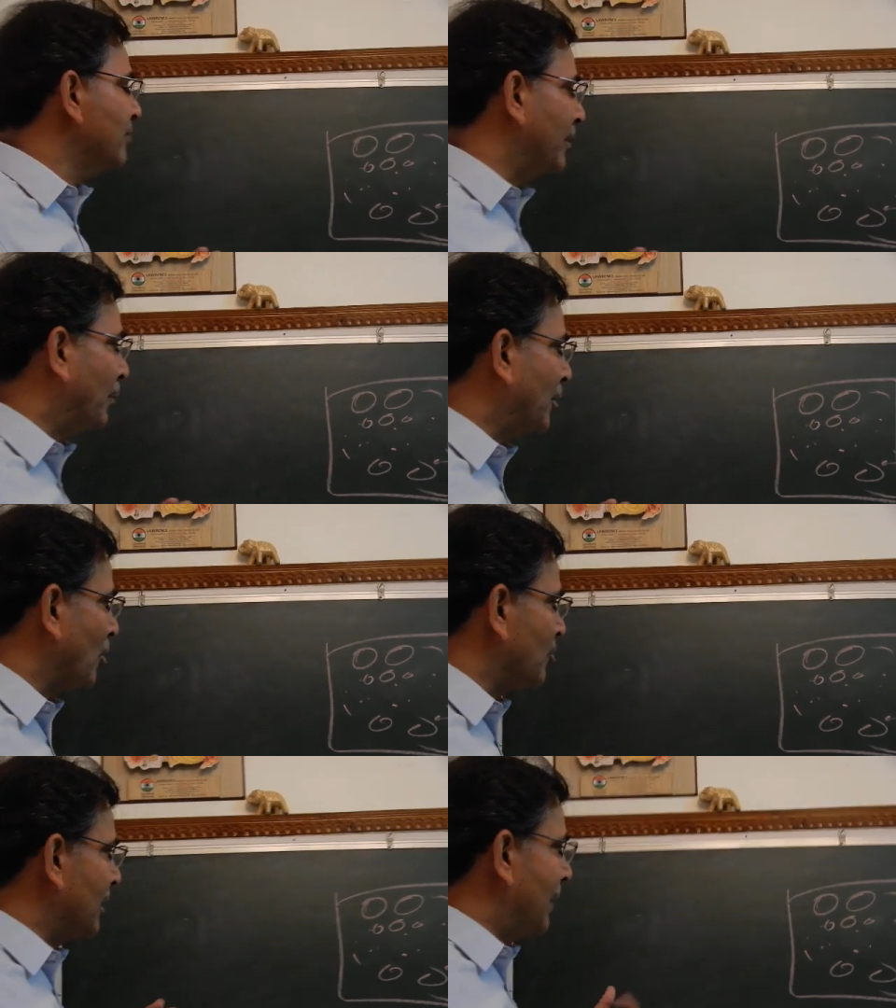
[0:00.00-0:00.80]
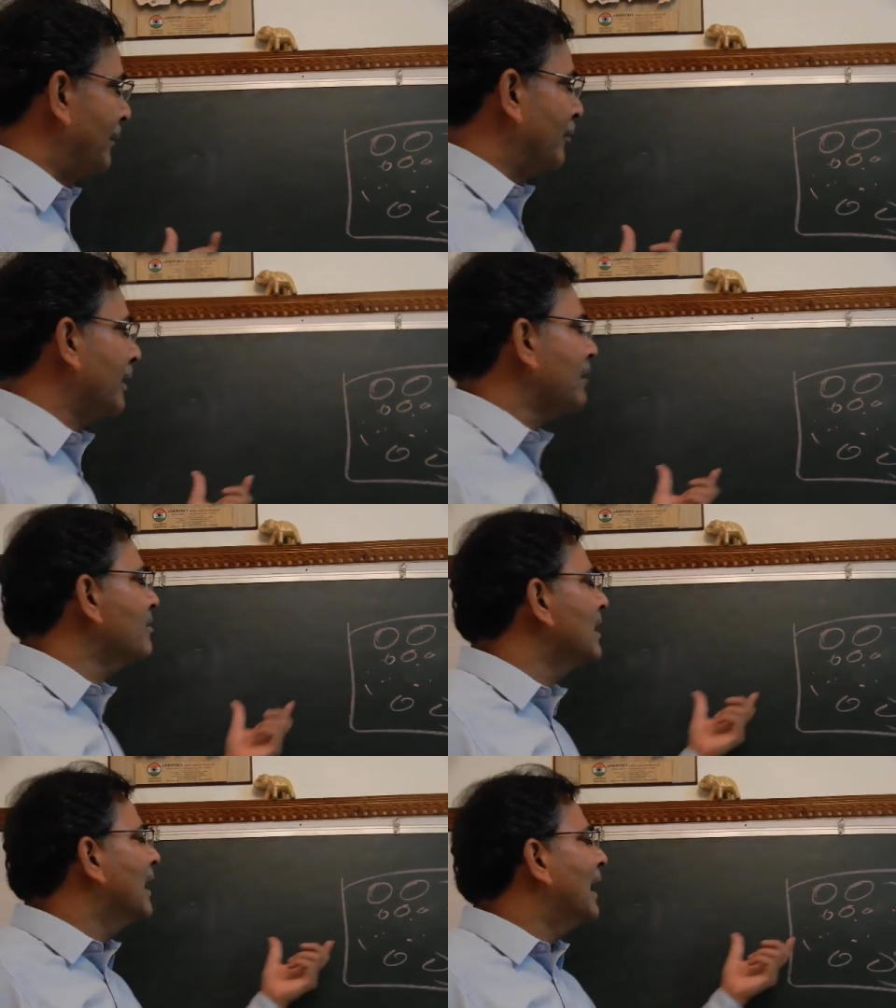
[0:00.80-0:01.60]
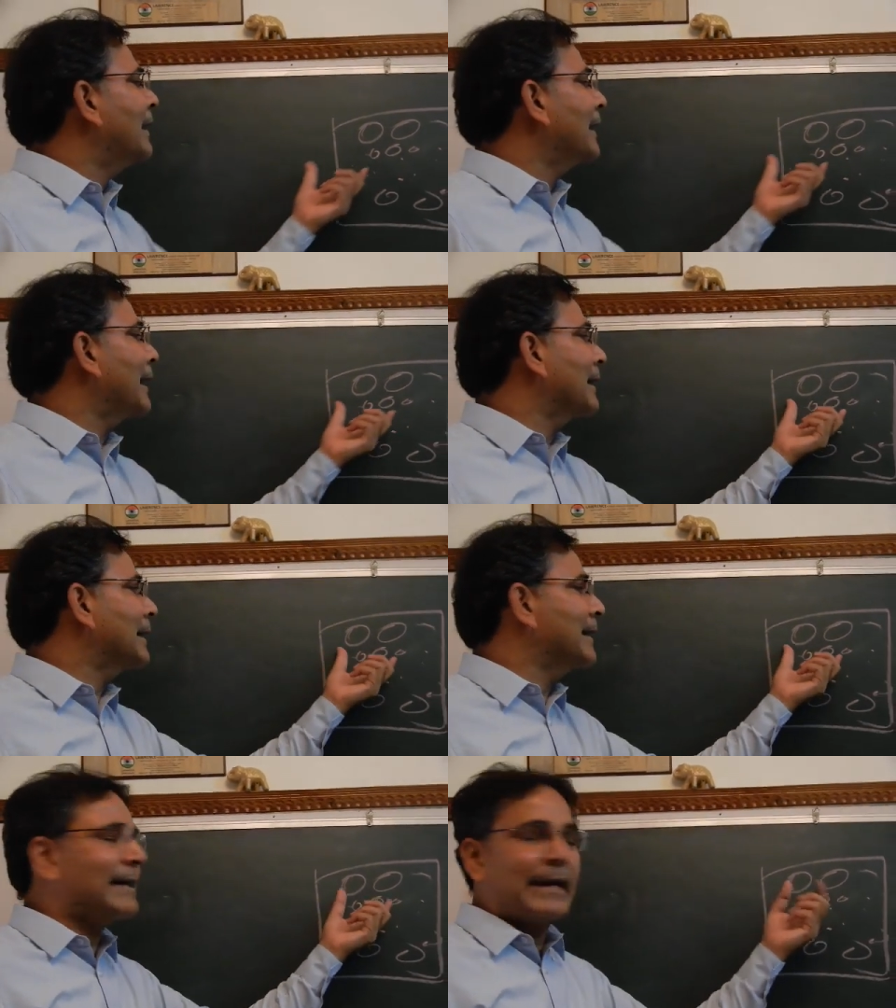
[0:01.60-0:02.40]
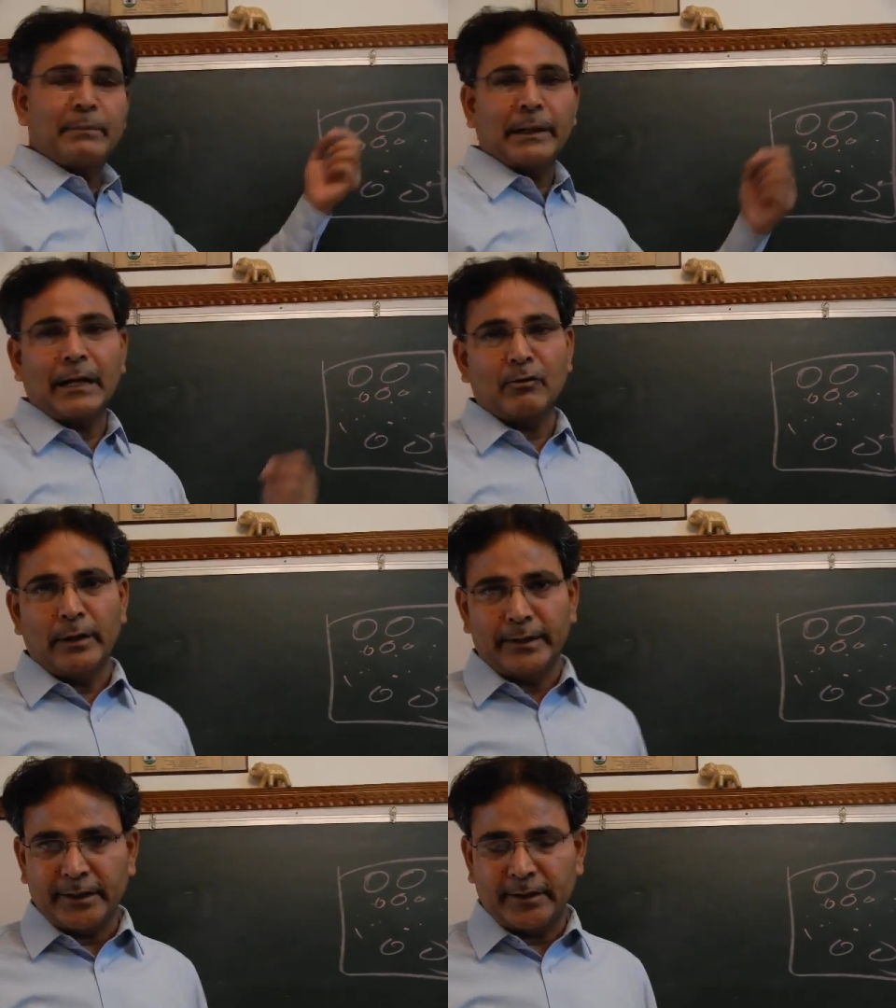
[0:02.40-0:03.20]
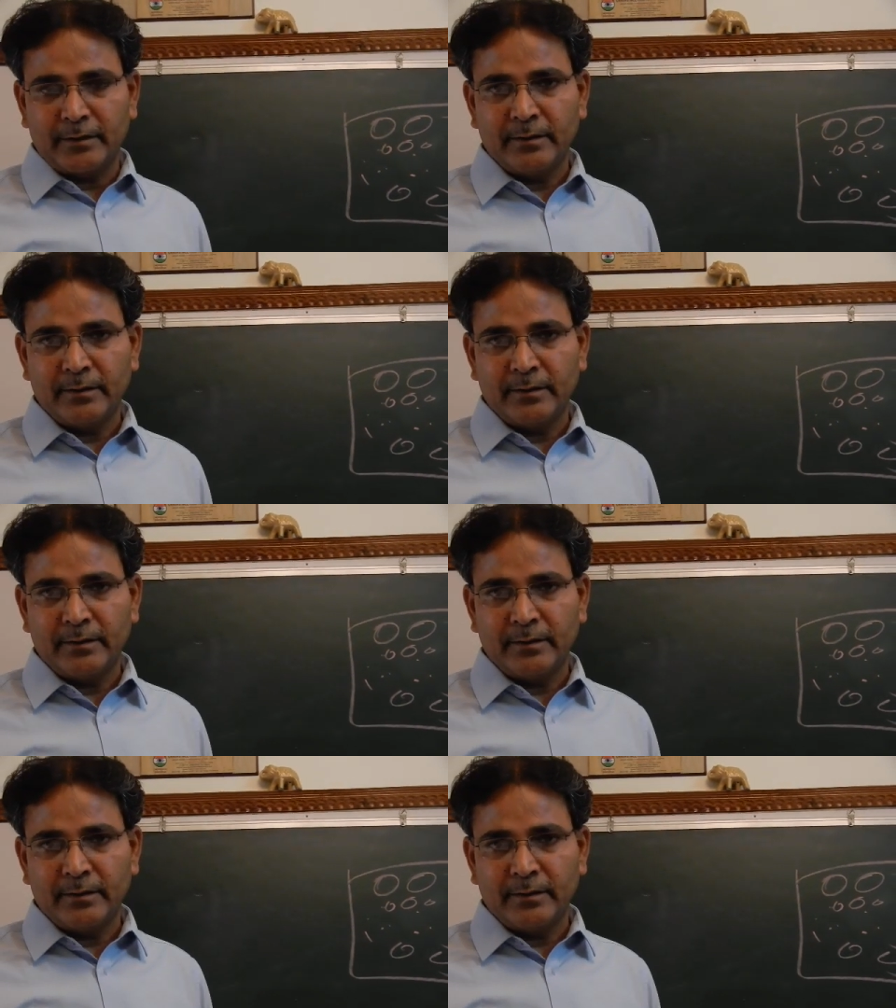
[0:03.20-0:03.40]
sedimentological laboratories, and directly it can be calculated.